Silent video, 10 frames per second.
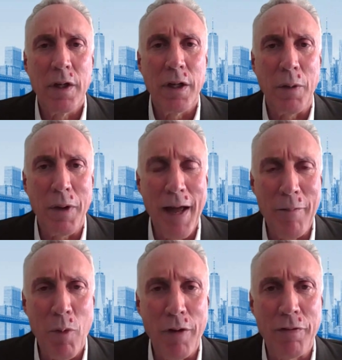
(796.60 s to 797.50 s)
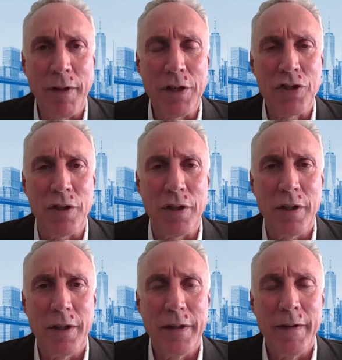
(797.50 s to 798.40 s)
we'll have more inflation.
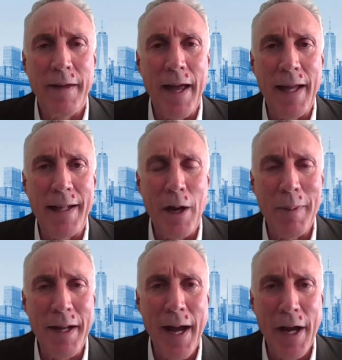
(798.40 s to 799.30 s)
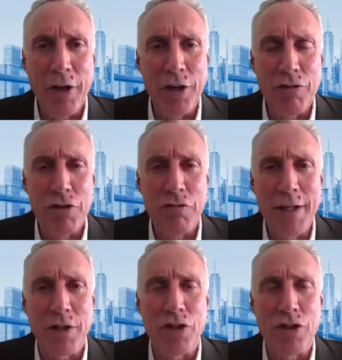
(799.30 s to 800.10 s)
And that'll mean higher interest rates,